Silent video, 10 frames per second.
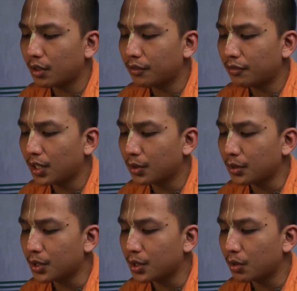
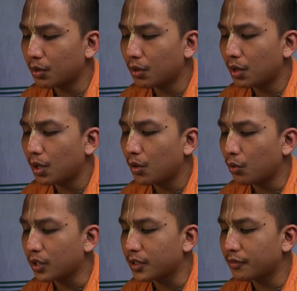flowers
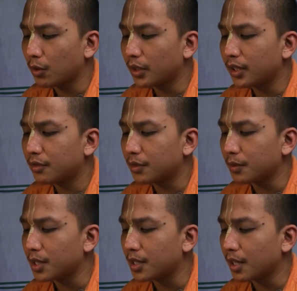was falling from the
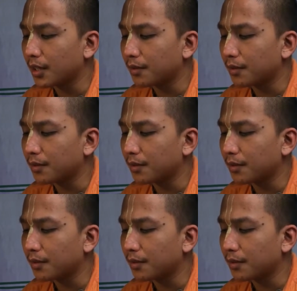sky.